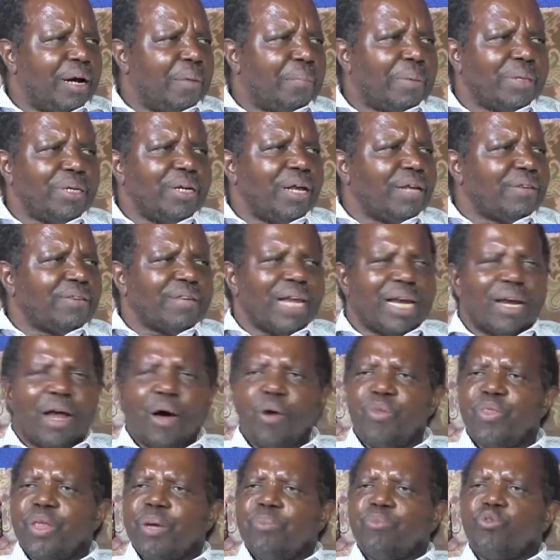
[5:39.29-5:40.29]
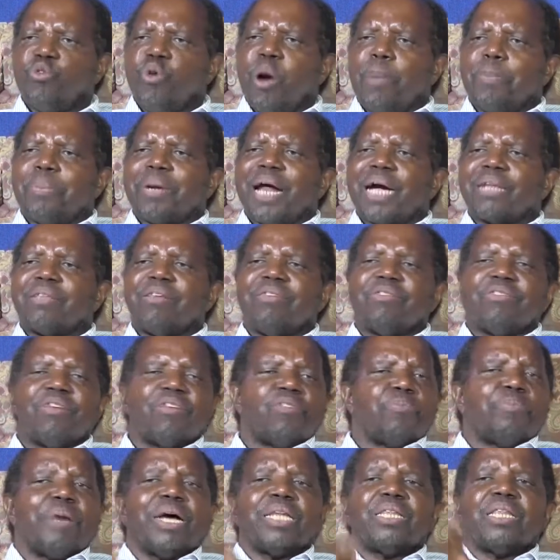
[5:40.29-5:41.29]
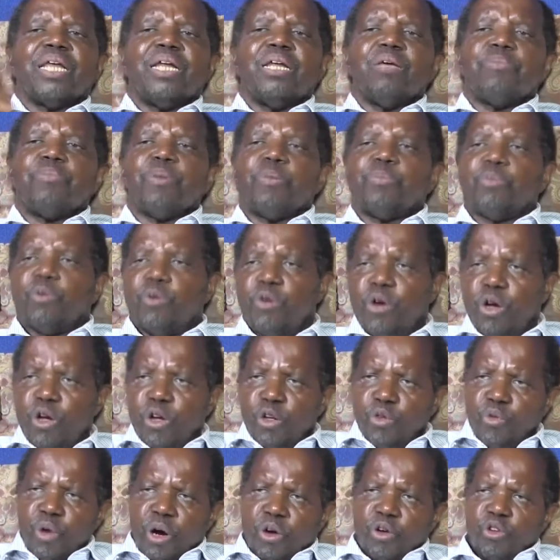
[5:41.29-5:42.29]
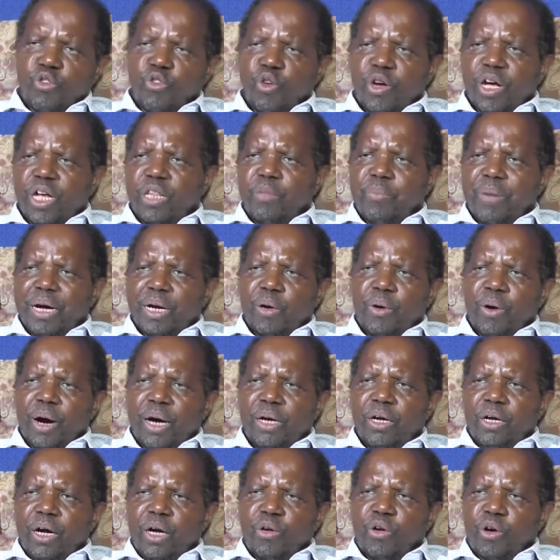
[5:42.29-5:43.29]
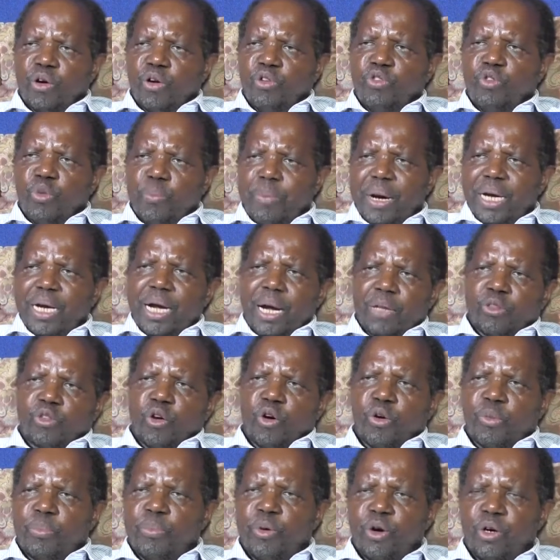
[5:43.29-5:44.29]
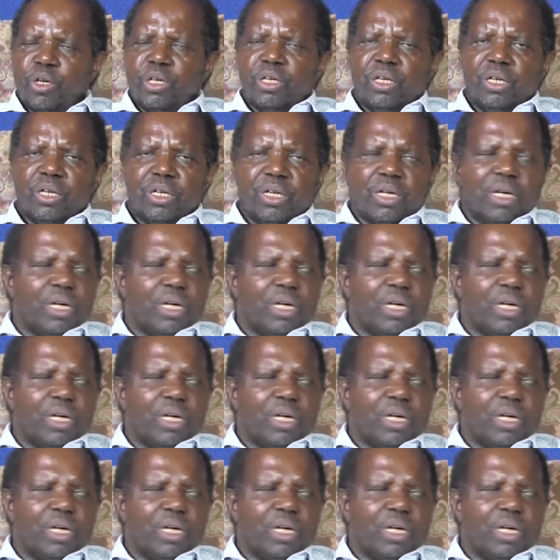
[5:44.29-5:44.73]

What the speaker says: but he doesn't allow them to practice it by telling people, you are going to get married, you're going to marry a tall boy.